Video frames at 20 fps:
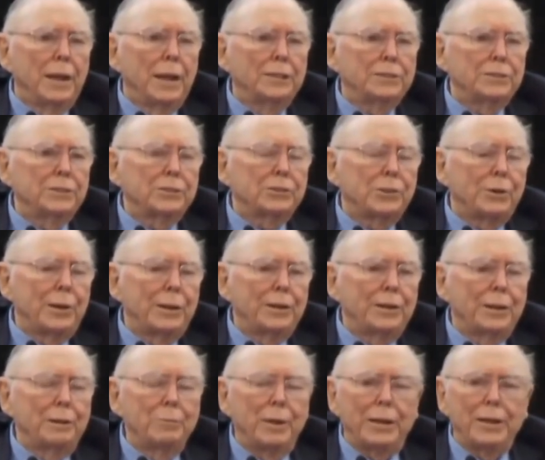as is
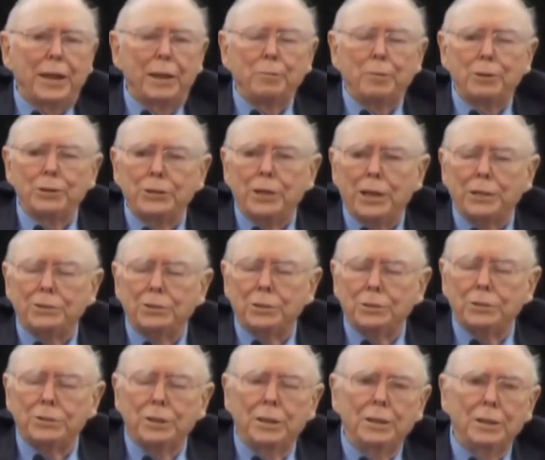created in making
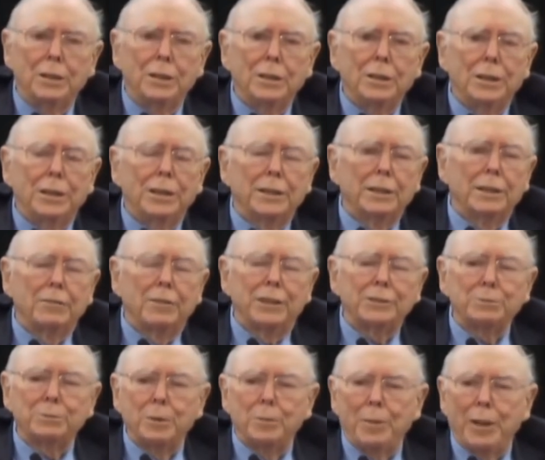projections in
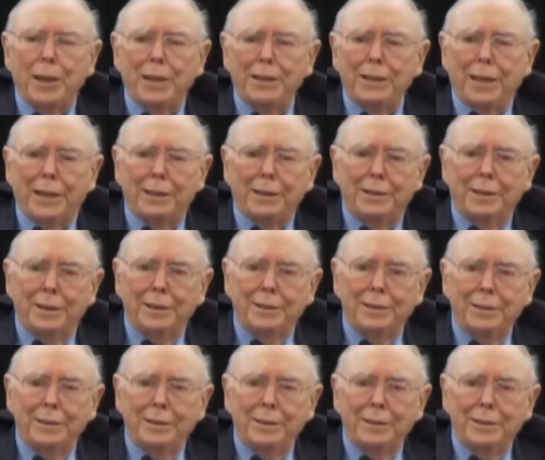investment banking.